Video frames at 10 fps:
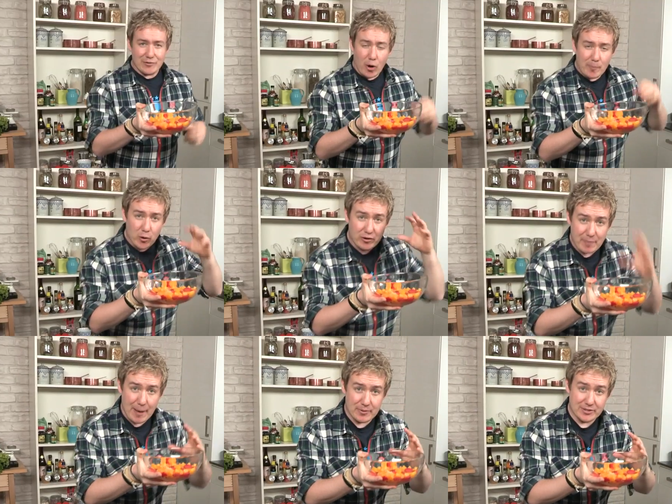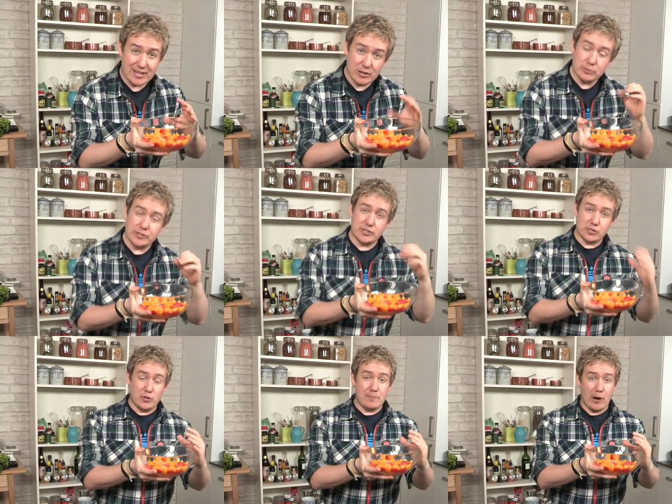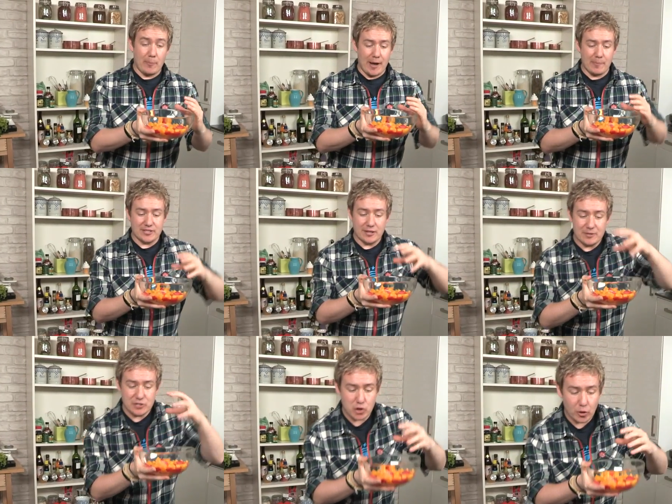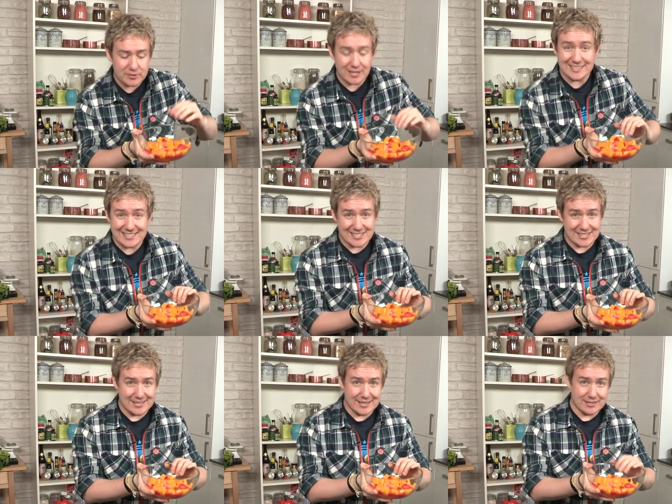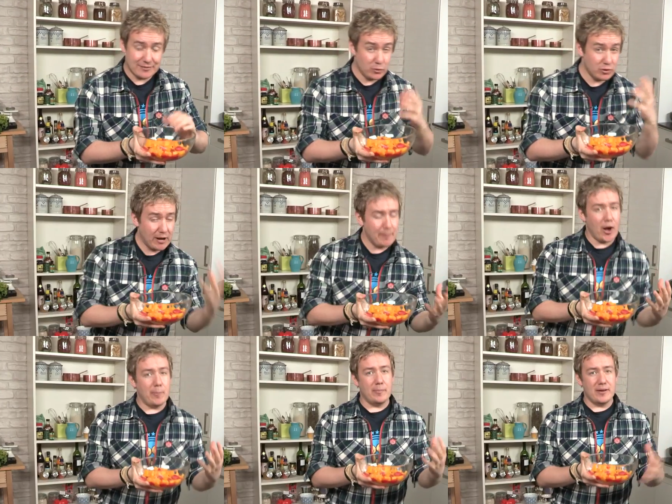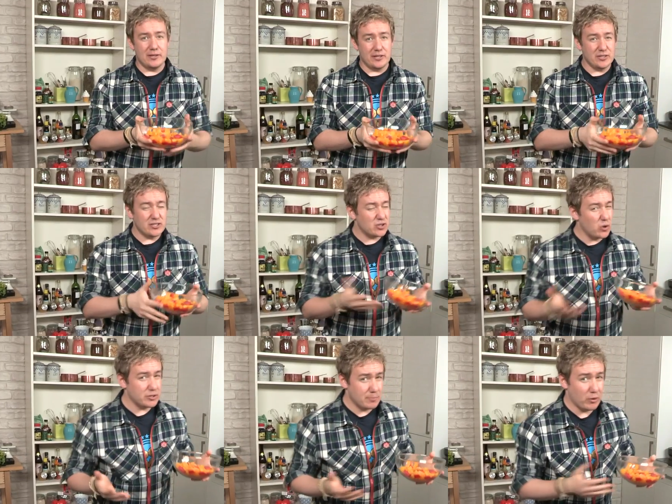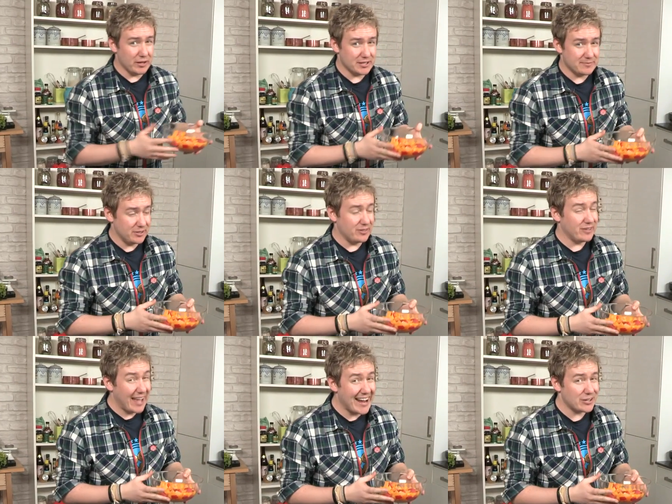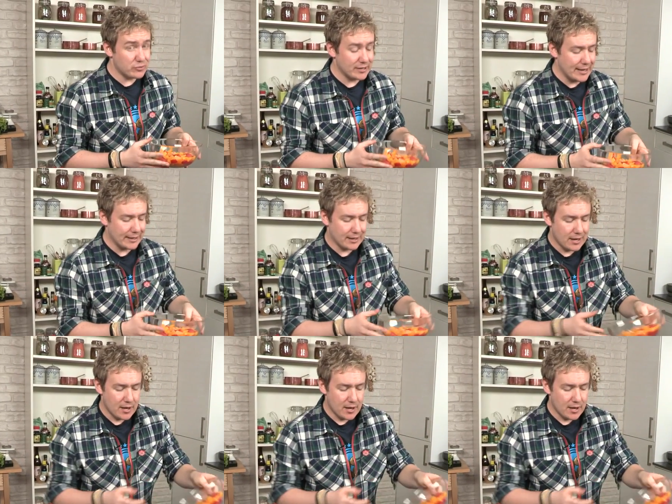I've got a bowl of peppers and also sweet bell peppers that have been chopped and de-seeded. If you wanna ramp it up a bit, you could use scotch bonnets, you know, for that extra kick.